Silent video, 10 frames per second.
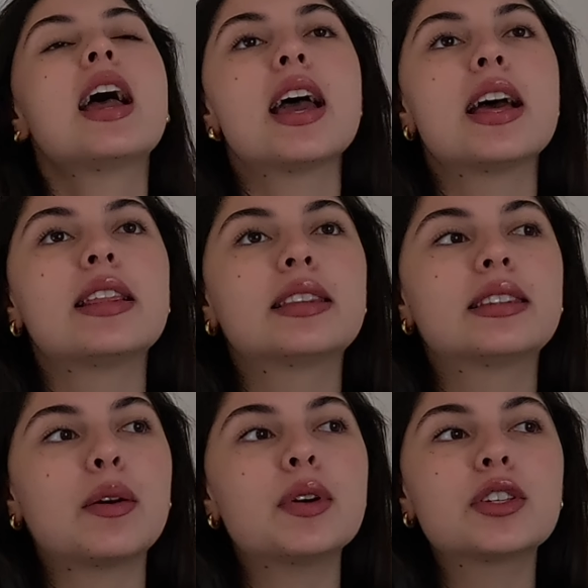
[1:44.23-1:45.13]
And
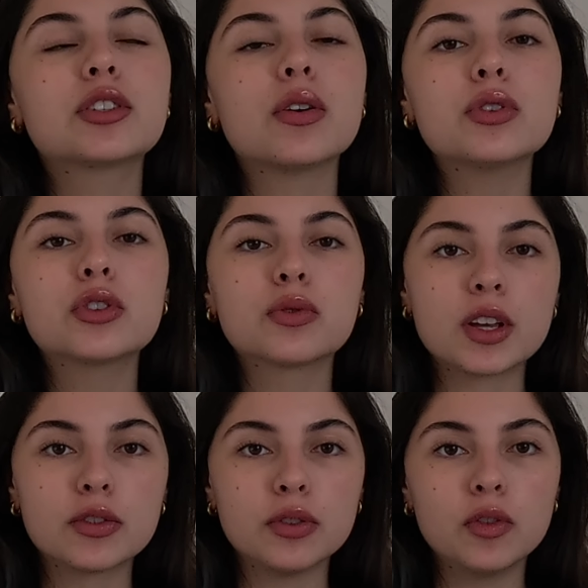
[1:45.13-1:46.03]
that was so
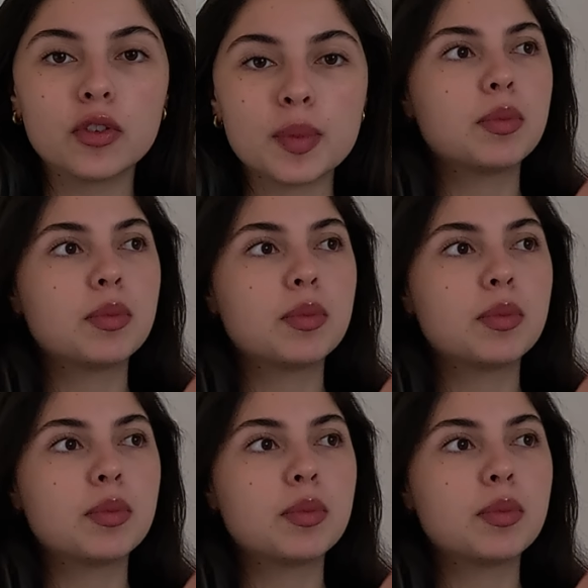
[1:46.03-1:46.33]
stressful for me,